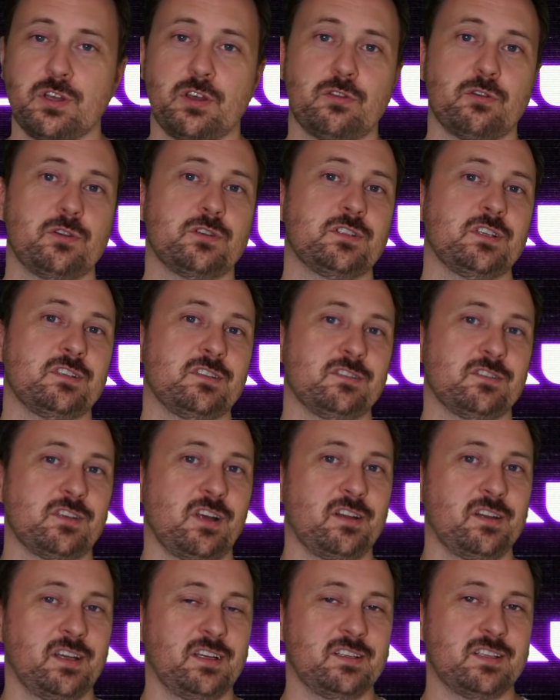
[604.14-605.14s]
Thursdays, and
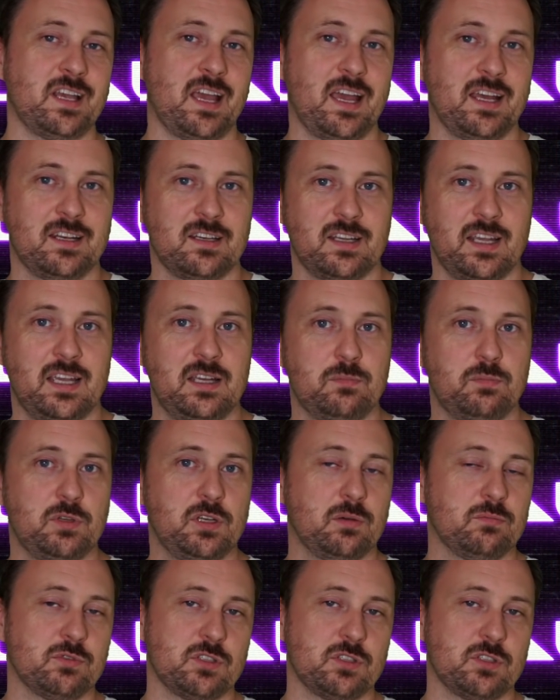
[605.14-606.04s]
Sundays at 8 p.m.